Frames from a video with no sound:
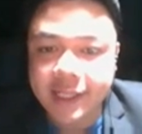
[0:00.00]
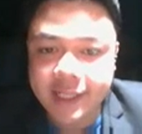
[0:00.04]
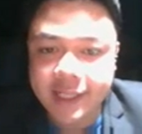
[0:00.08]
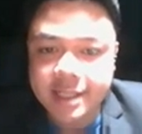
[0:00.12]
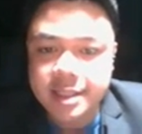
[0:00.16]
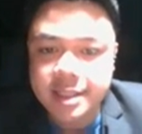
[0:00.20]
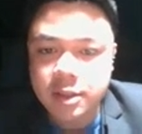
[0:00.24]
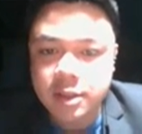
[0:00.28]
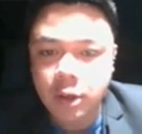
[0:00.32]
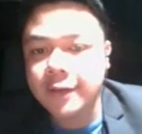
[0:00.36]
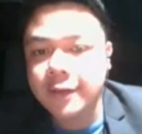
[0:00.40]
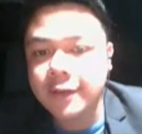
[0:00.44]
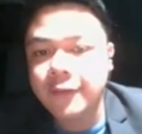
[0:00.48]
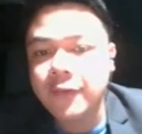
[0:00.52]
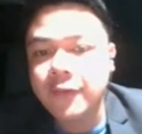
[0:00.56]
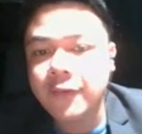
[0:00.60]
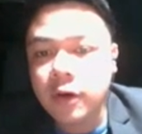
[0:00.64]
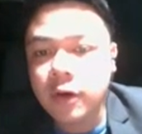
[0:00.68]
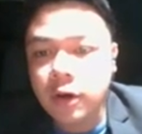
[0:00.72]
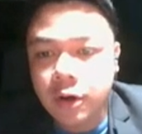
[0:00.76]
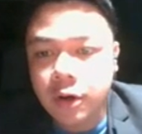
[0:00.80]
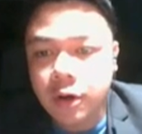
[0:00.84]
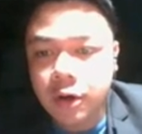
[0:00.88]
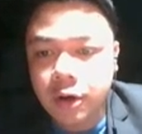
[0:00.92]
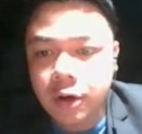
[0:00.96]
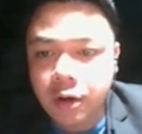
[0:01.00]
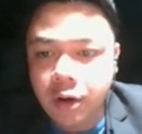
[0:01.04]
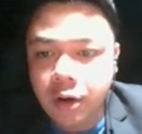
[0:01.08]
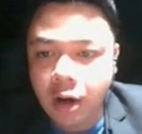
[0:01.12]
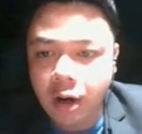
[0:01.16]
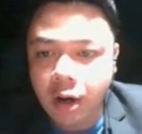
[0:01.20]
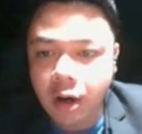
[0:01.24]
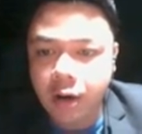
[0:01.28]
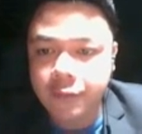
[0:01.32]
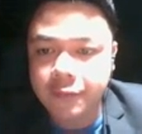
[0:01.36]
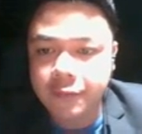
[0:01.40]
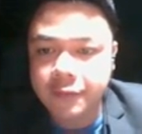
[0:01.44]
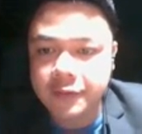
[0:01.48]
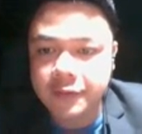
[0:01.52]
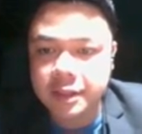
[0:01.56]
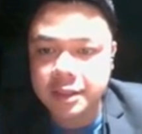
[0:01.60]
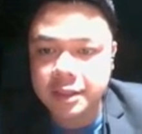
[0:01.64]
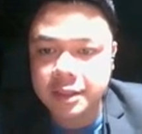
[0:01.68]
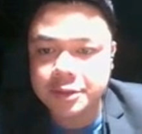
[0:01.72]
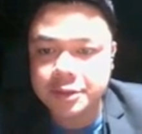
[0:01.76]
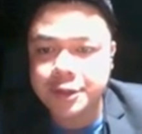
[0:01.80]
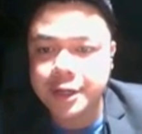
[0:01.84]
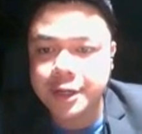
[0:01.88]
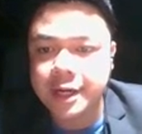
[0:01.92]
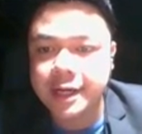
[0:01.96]
on the flow of the
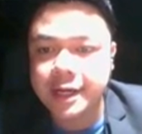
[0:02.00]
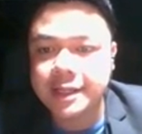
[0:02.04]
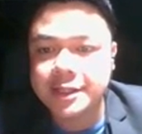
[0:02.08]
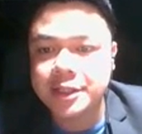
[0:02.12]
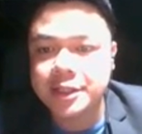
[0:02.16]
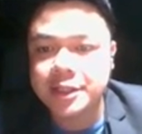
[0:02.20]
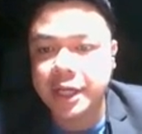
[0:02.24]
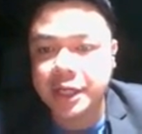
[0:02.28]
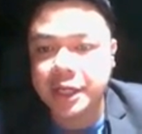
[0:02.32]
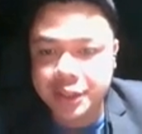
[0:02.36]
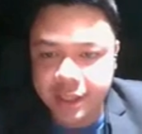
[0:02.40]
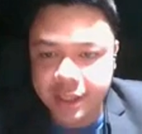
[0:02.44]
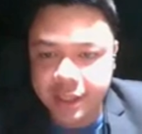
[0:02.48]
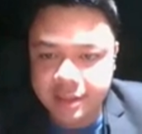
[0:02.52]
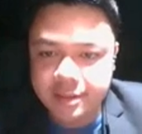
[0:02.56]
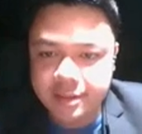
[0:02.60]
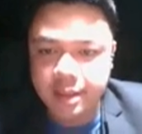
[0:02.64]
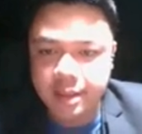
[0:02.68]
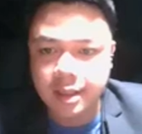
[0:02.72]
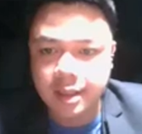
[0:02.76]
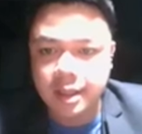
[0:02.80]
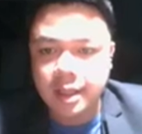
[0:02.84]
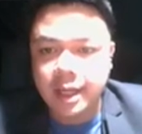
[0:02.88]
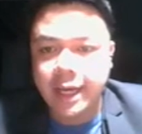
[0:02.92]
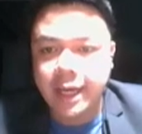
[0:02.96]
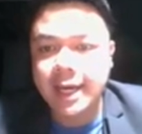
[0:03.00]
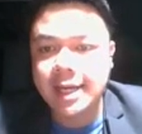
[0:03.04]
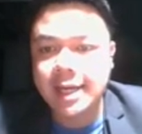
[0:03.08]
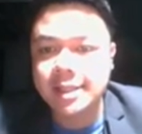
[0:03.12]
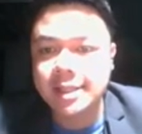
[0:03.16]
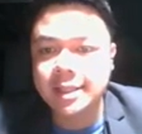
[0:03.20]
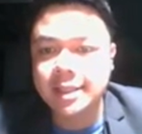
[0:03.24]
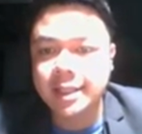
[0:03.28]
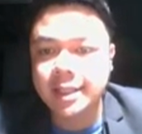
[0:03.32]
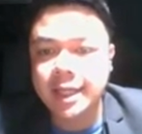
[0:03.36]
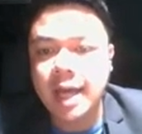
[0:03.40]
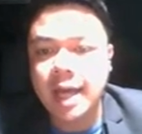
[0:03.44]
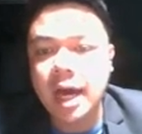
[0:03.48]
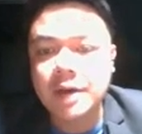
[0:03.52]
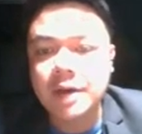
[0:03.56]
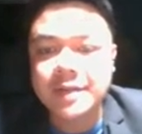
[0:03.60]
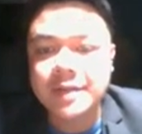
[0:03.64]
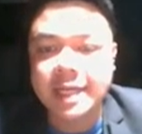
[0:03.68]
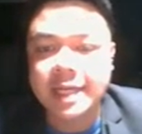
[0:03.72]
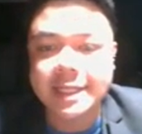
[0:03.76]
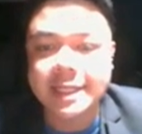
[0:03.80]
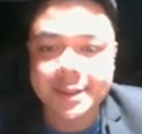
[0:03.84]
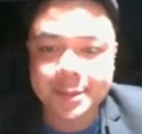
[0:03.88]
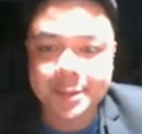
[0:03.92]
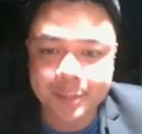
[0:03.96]
training session, and the in-house
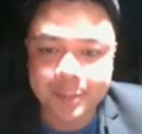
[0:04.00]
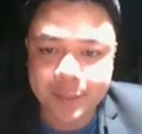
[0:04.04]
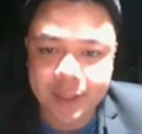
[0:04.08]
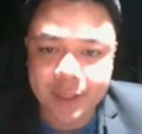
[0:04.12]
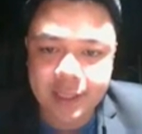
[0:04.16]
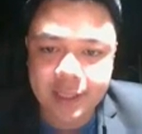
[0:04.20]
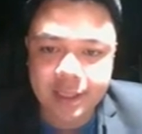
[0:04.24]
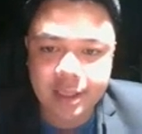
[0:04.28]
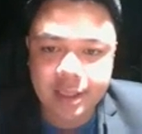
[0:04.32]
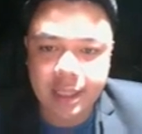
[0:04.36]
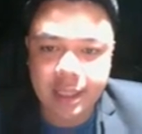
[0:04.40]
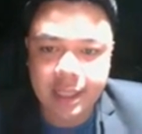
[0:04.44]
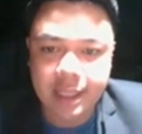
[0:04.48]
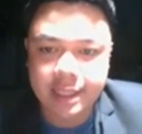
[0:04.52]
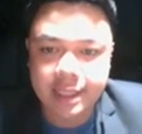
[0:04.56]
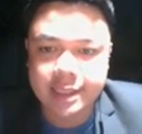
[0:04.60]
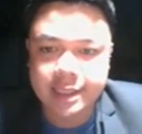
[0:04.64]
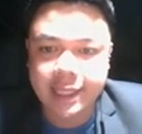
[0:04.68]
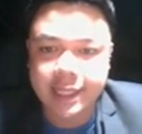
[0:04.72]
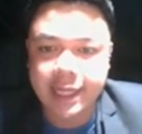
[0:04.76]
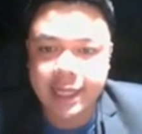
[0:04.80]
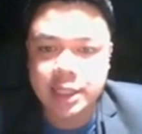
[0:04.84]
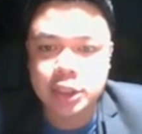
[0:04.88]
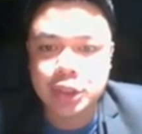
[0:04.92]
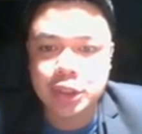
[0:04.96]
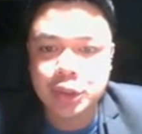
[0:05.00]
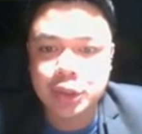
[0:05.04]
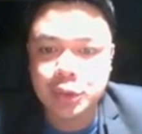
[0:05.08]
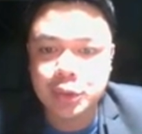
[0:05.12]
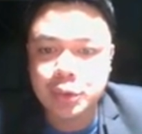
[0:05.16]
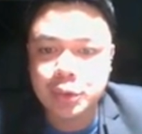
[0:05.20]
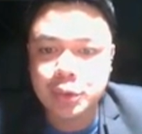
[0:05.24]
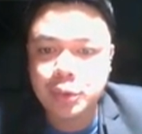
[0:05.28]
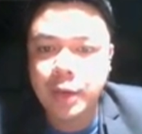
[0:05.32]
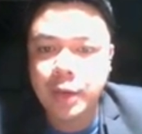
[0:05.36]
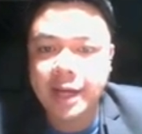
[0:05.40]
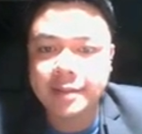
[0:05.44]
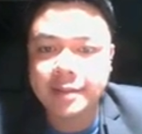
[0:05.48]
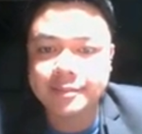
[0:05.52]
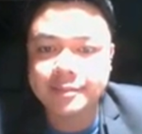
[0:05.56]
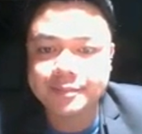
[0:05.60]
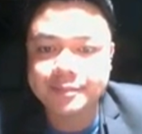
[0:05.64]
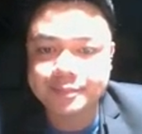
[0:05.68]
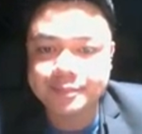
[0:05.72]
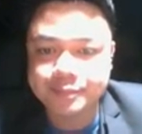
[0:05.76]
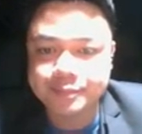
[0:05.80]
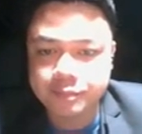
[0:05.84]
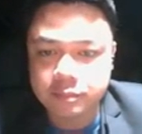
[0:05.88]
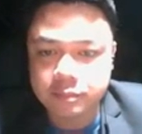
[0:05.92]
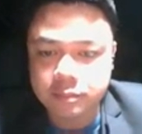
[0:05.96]
expert can do what
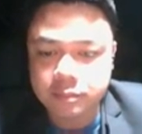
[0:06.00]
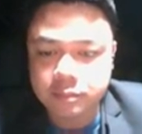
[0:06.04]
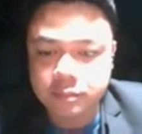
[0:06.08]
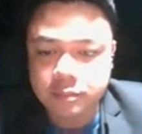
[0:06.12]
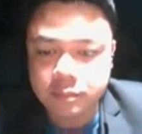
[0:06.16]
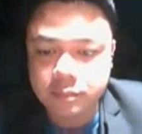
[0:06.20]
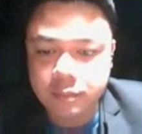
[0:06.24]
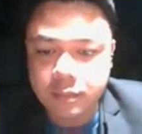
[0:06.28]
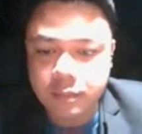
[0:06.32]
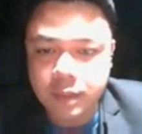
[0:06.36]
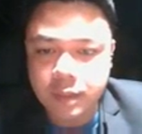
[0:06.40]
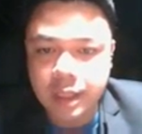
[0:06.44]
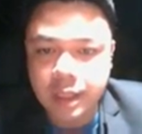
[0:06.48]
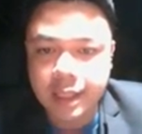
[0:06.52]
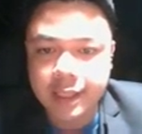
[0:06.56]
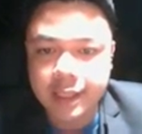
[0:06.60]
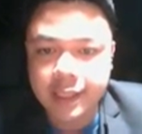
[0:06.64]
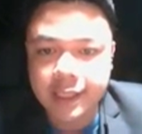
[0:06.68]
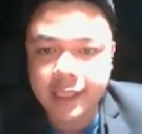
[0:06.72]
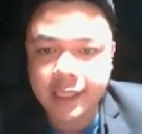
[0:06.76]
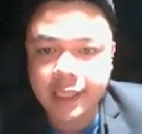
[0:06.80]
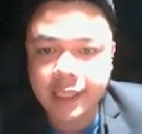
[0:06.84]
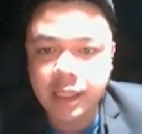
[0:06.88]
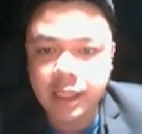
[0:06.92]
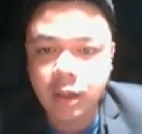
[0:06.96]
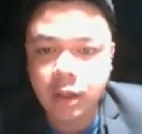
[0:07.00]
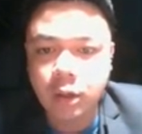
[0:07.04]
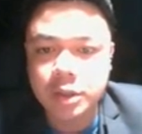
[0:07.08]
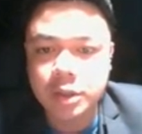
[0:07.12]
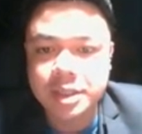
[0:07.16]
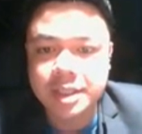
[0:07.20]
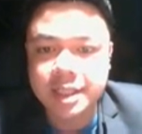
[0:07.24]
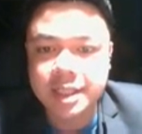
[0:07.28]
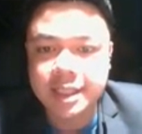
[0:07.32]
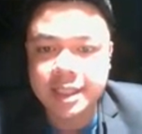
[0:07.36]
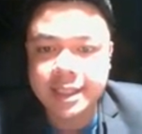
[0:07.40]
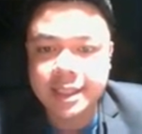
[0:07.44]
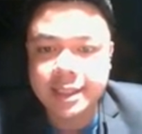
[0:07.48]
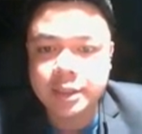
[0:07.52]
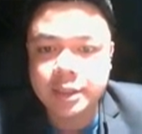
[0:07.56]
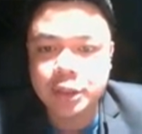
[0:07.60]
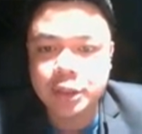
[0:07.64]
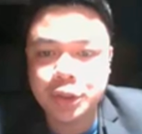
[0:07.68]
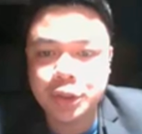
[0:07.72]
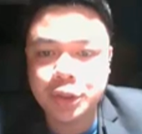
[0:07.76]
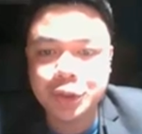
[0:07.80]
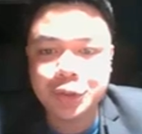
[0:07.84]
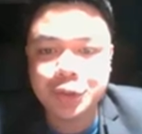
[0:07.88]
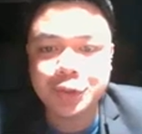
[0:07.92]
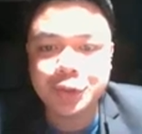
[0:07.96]
he or she
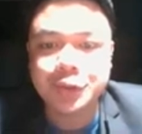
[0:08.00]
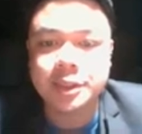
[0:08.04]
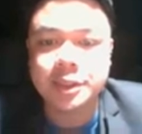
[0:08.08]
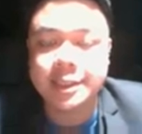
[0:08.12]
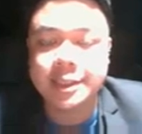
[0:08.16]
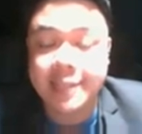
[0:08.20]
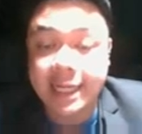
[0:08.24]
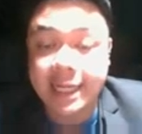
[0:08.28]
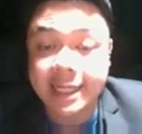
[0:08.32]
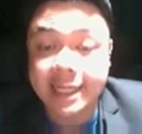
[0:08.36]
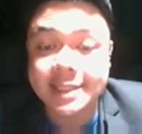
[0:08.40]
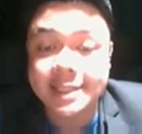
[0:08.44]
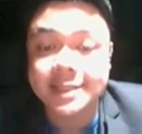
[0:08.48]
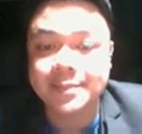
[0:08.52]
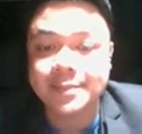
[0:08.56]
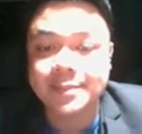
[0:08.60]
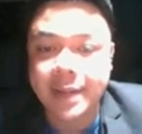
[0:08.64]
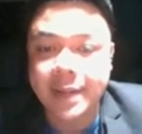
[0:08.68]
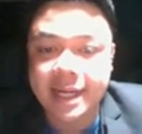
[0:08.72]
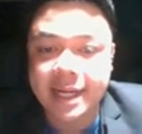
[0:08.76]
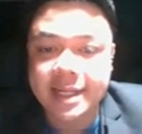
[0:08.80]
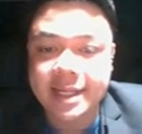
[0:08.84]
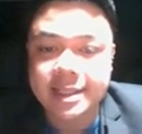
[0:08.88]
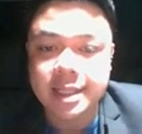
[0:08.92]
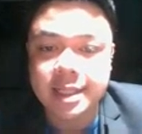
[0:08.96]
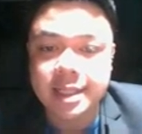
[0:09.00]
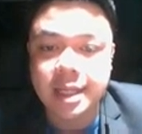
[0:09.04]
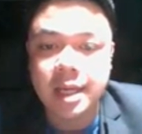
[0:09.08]
does best.